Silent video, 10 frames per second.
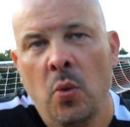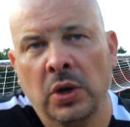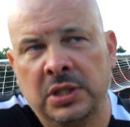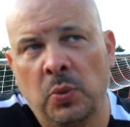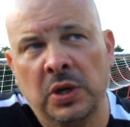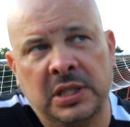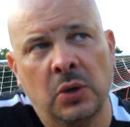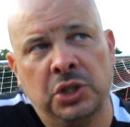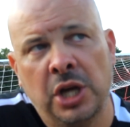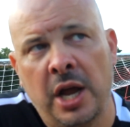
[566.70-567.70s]
we're, we're,
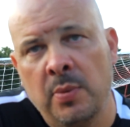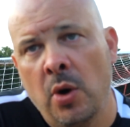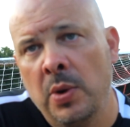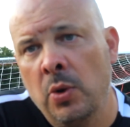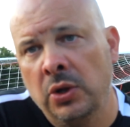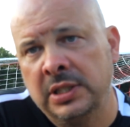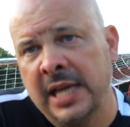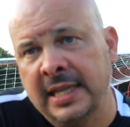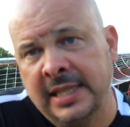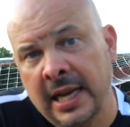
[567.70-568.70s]
still showing him what we want
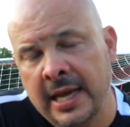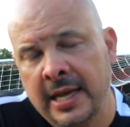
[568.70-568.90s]
tactically,